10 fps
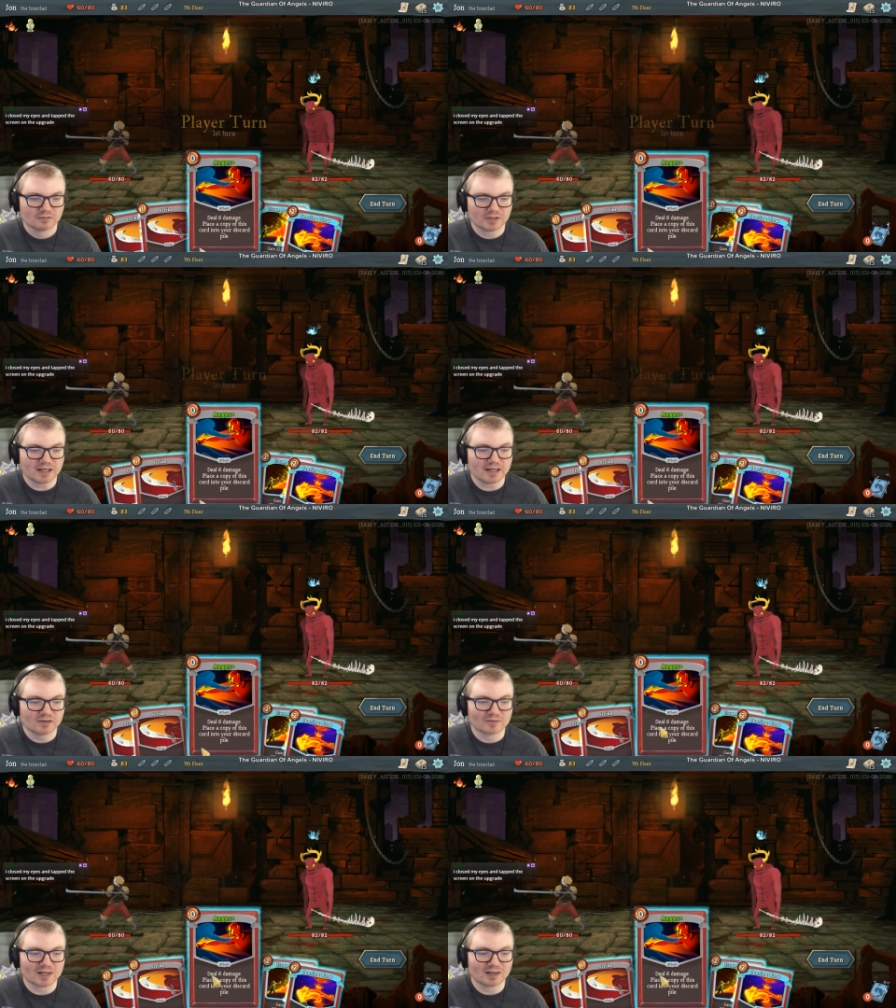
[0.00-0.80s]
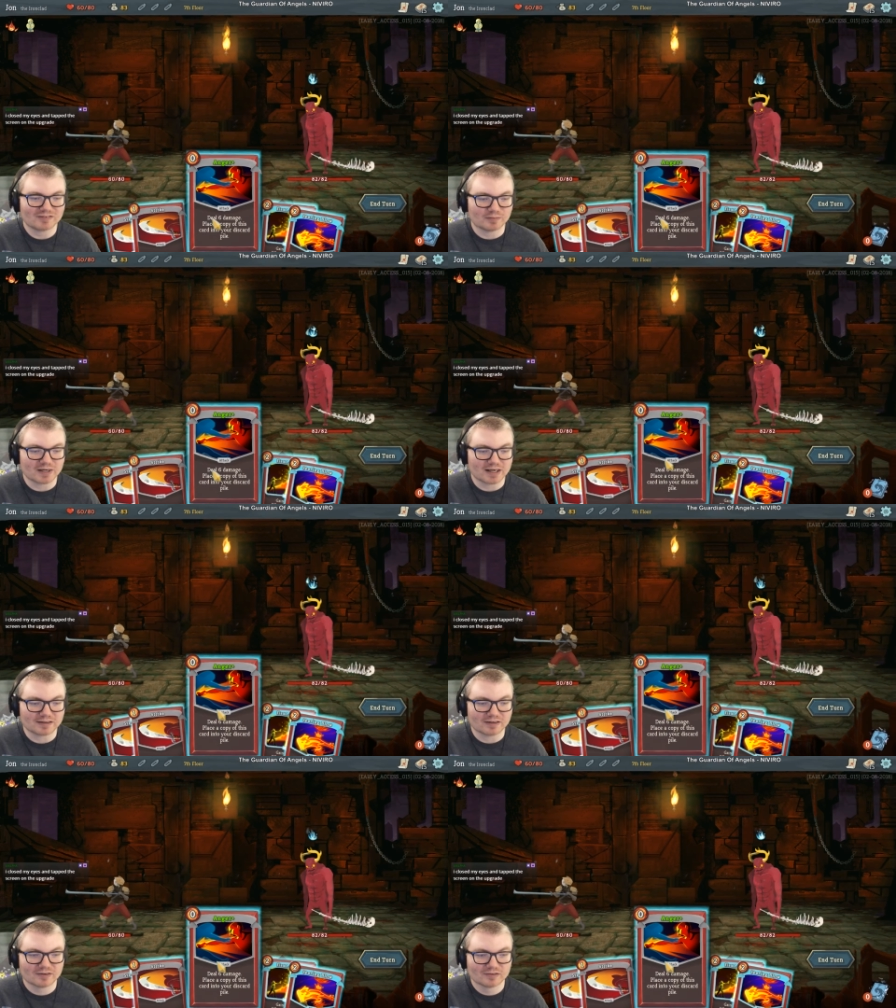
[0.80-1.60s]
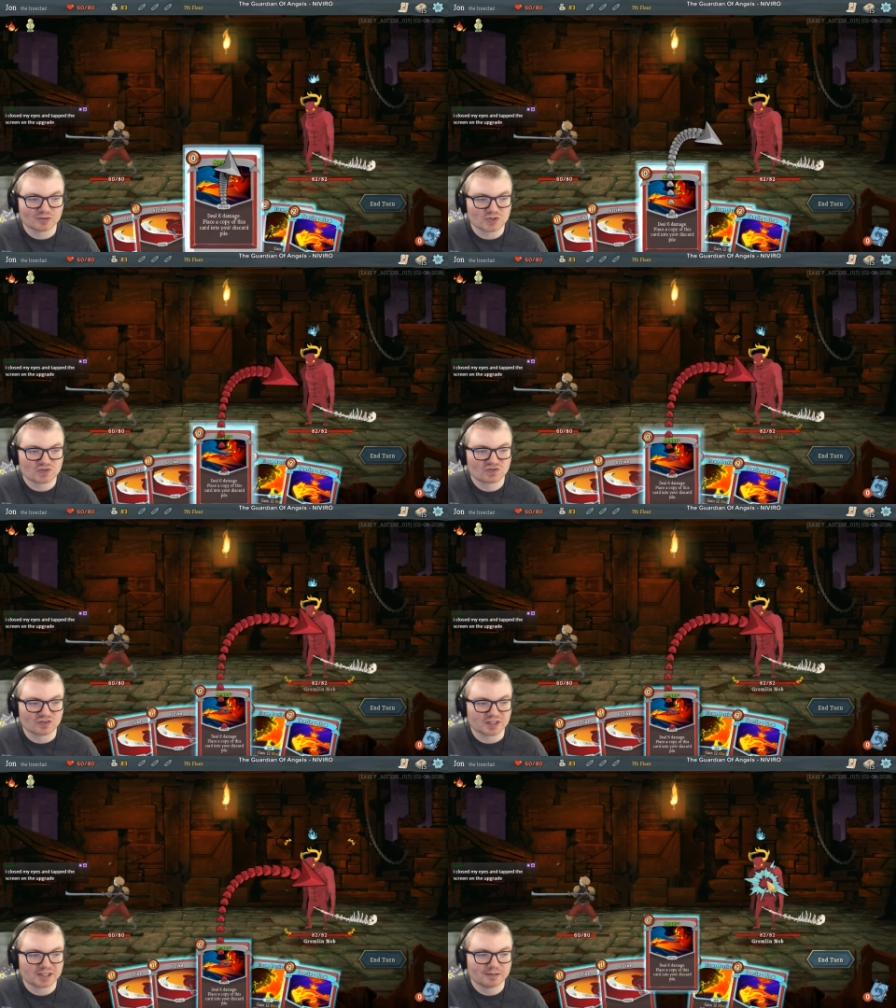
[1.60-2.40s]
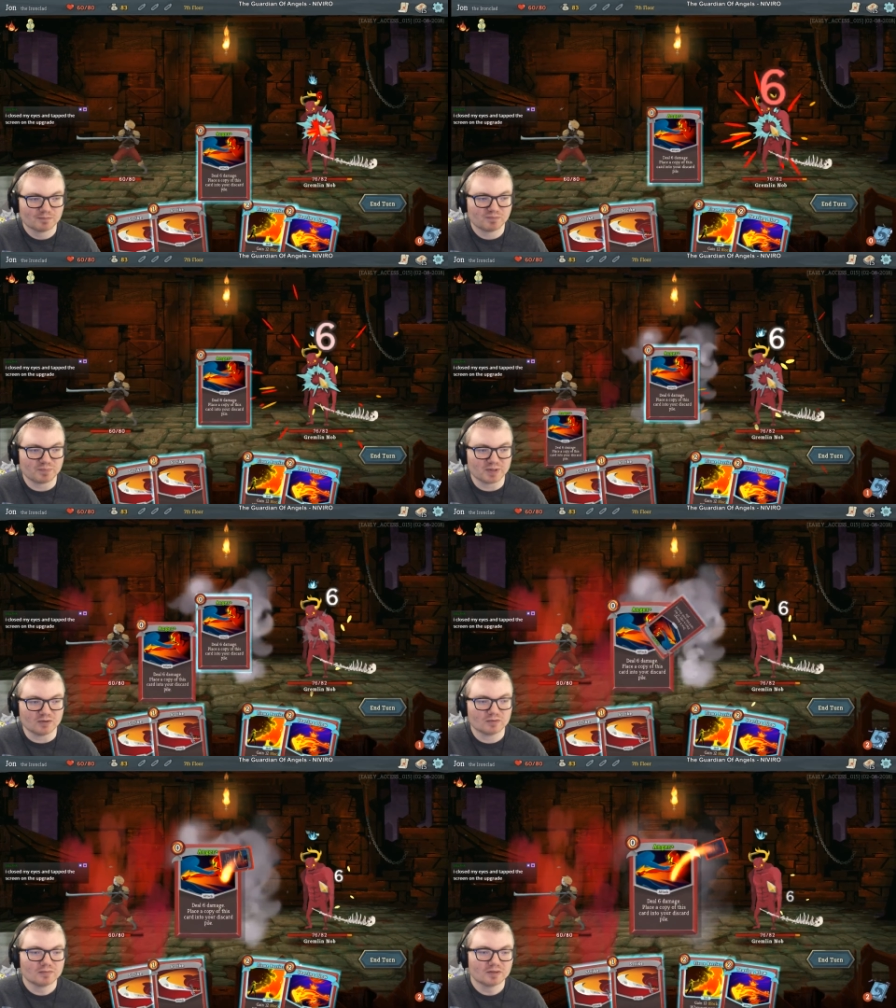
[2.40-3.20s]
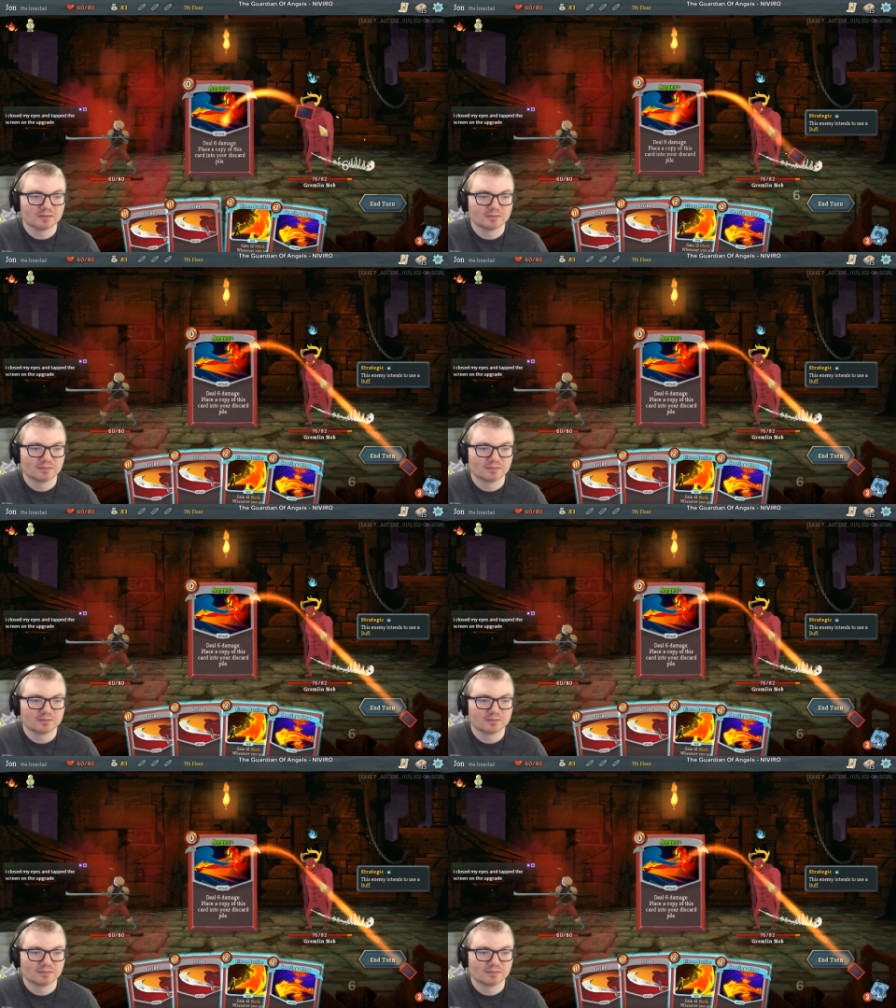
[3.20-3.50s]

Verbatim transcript: We got anger right off the bat, though, which is free. Boom!